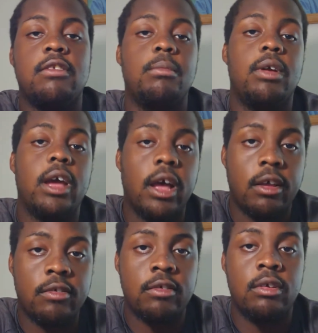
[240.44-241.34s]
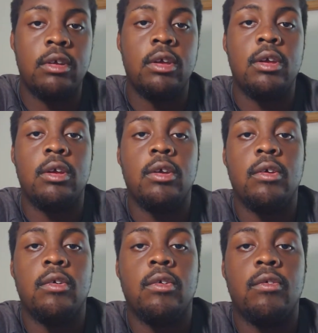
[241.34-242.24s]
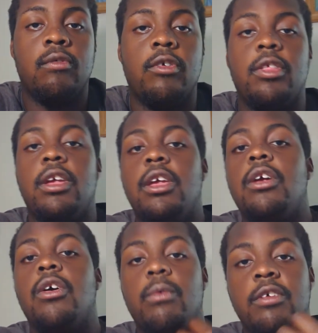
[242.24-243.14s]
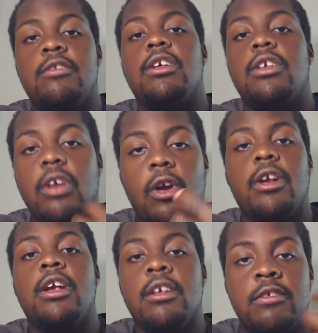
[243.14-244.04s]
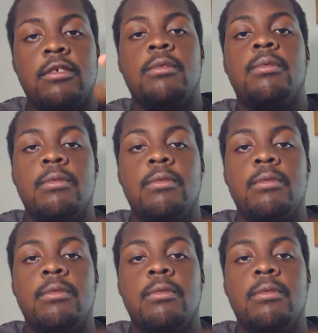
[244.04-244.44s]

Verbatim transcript: someone else for the egoistic yearnings,